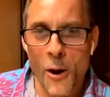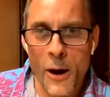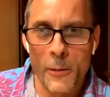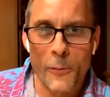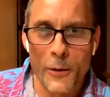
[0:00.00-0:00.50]
And
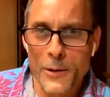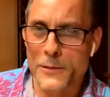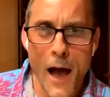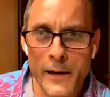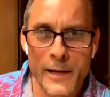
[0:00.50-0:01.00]
I'm like, what are you
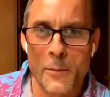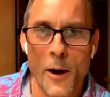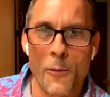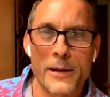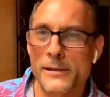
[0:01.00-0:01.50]
talking
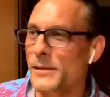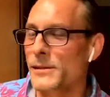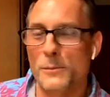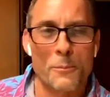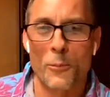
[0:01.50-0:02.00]
about? What is
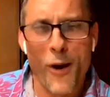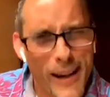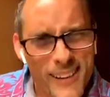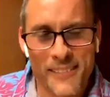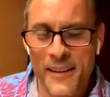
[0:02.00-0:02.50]
this?
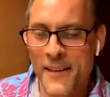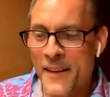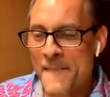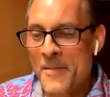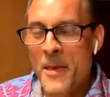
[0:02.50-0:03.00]
What?
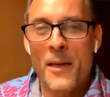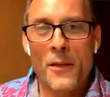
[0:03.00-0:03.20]
And they're